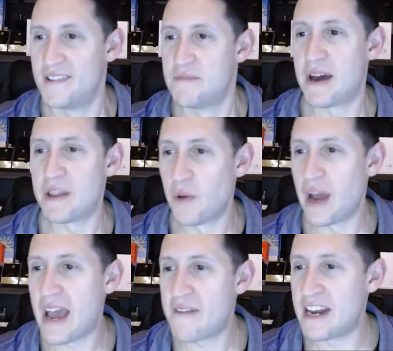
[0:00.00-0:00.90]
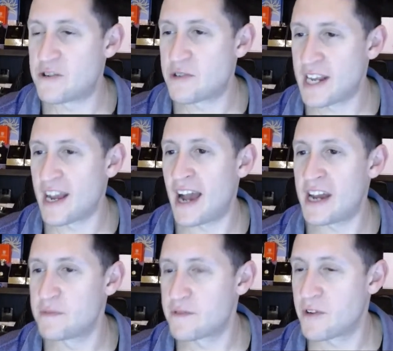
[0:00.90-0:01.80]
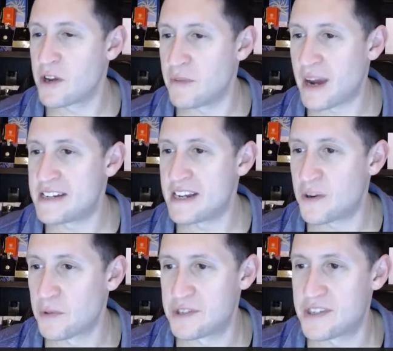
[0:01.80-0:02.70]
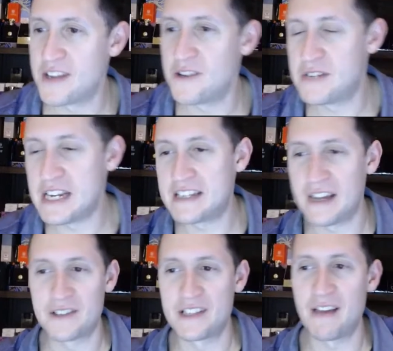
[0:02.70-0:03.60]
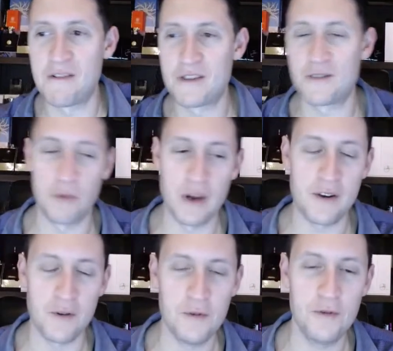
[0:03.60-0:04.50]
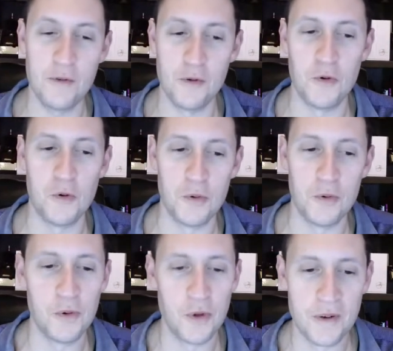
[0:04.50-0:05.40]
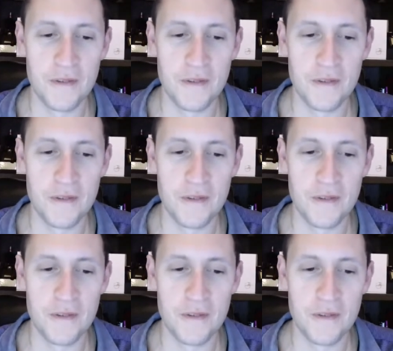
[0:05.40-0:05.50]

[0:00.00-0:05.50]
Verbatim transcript: By the way, I have an interesting items for you, my dear. We'll send you details later this week. Ooh.